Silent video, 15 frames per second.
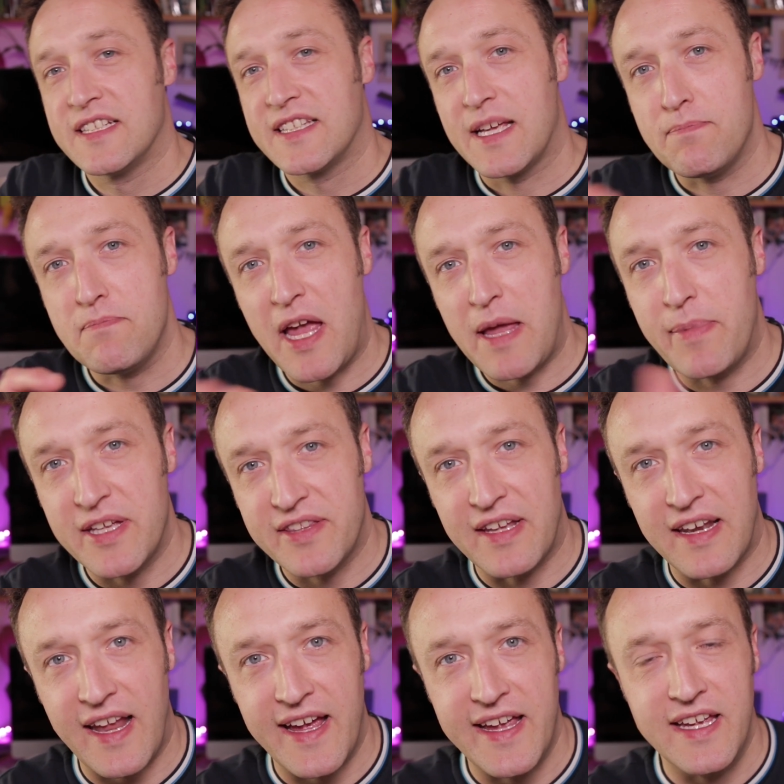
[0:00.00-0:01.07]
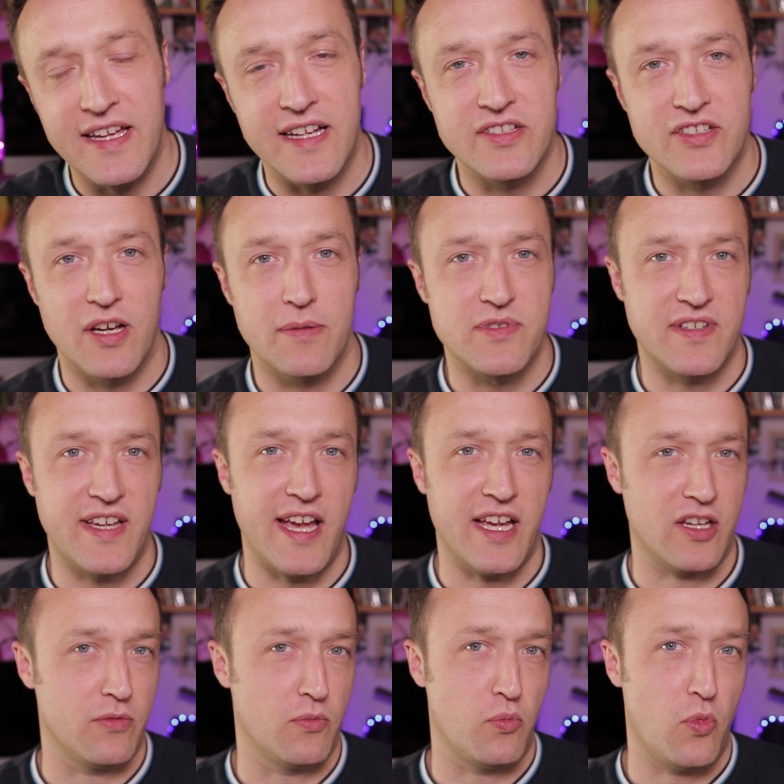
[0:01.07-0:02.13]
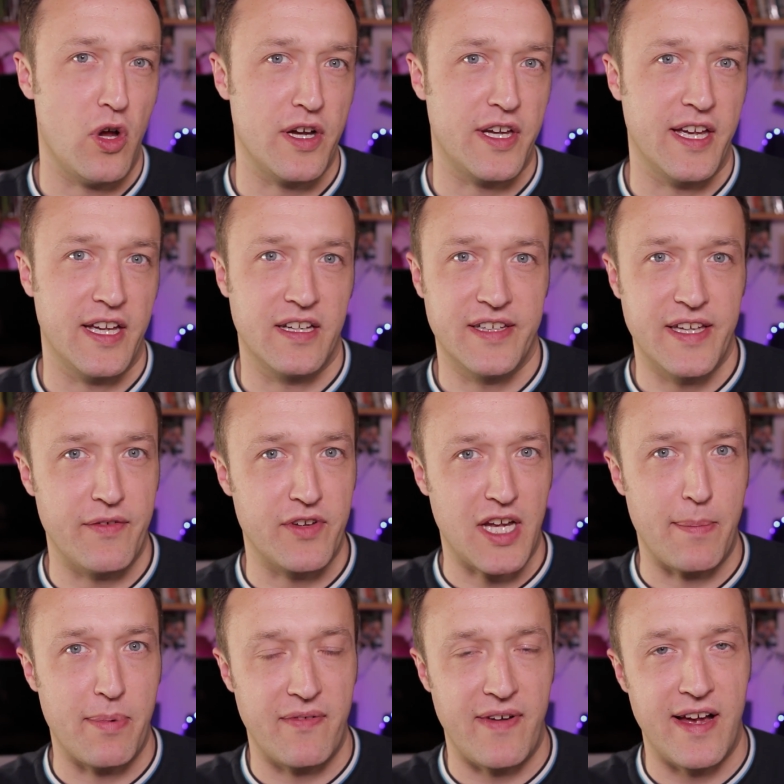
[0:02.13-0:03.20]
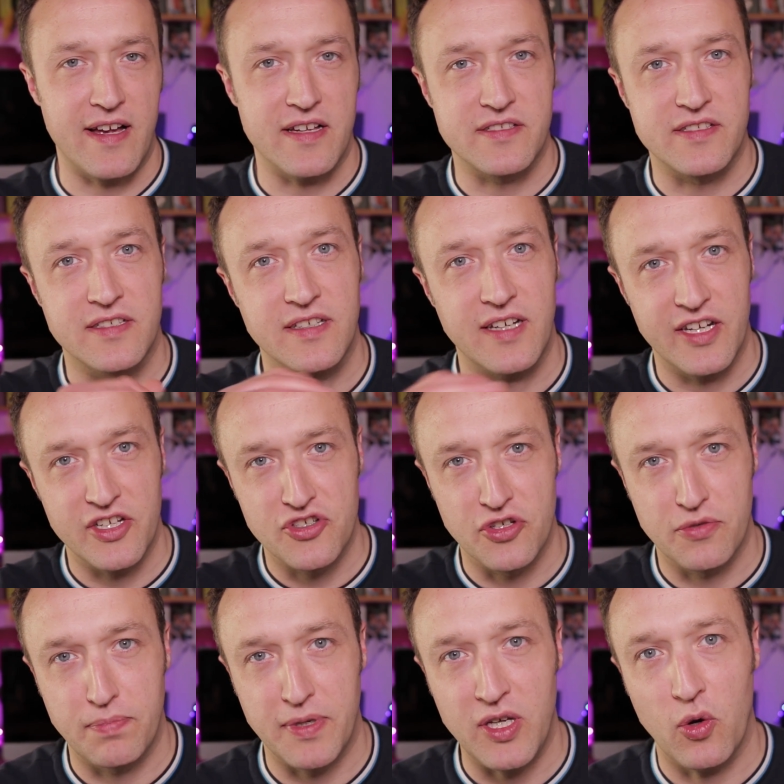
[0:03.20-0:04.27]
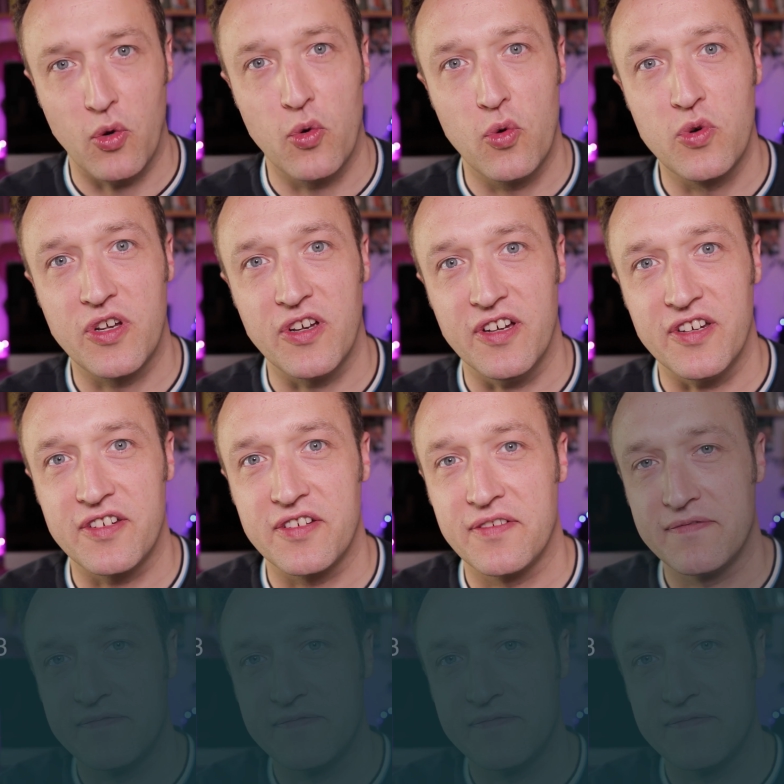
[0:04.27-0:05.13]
There may be a delay in terms of getting them working. Give it a couple of hours and it should be all good.